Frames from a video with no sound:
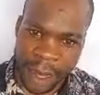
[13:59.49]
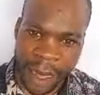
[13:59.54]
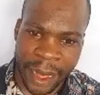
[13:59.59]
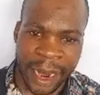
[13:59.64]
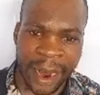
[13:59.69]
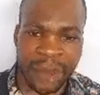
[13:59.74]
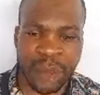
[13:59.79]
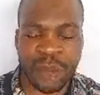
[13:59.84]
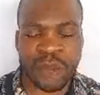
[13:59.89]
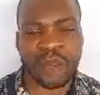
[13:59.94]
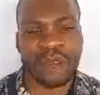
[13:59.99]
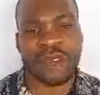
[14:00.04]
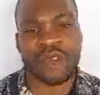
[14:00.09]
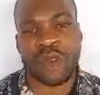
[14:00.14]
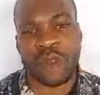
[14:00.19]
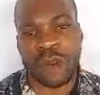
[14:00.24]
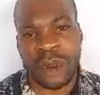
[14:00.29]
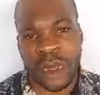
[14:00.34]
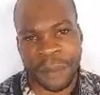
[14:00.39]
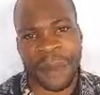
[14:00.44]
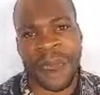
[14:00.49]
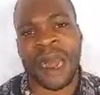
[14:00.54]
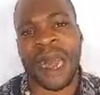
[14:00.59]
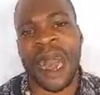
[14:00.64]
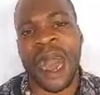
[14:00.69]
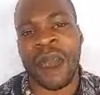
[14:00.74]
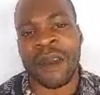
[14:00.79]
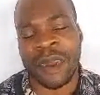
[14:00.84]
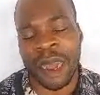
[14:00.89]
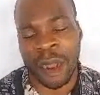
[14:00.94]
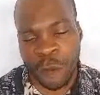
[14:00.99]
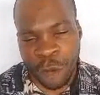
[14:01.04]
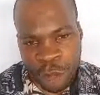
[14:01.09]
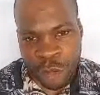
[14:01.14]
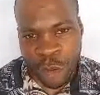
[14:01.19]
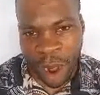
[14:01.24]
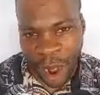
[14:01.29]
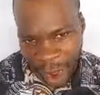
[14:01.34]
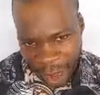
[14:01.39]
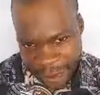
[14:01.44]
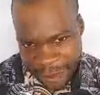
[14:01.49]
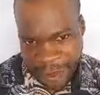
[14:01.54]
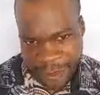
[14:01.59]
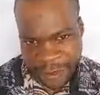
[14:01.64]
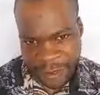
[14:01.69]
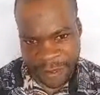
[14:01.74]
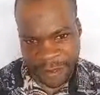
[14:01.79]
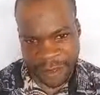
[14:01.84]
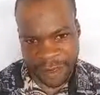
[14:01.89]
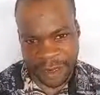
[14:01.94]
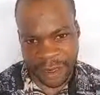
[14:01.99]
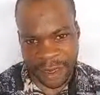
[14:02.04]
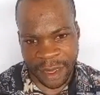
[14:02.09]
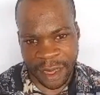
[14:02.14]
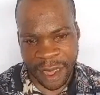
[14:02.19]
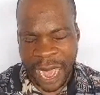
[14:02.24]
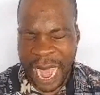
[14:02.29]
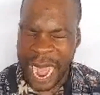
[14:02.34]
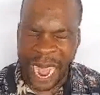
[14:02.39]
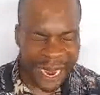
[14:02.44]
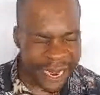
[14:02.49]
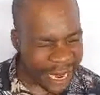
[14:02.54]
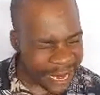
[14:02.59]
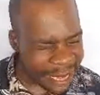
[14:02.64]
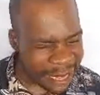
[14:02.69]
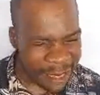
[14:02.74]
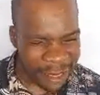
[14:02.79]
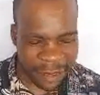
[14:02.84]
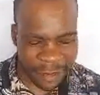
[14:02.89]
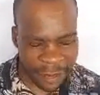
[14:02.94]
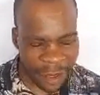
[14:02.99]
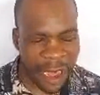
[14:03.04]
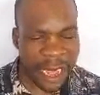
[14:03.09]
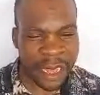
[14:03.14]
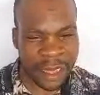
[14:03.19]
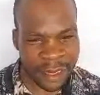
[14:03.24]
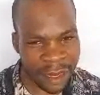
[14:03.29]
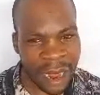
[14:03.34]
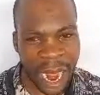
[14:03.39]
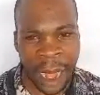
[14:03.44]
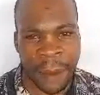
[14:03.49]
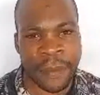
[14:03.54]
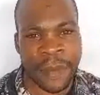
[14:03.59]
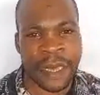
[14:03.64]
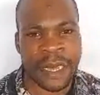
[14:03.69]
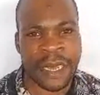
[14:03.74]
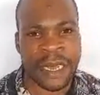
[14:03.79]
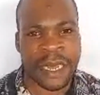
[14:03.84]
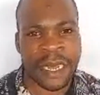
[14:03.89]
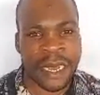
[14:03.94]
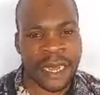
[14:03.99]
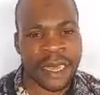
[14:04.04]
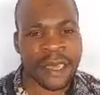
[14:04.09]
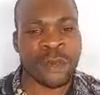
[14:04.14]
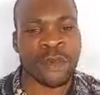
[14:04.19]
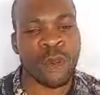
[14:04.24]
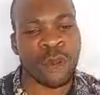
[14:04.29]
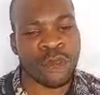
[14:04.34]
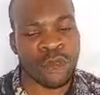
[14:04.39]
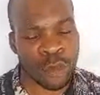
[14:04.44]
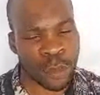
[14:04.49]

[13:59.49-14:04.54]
I'm going to show them how they're going to access it. And this is, it's going to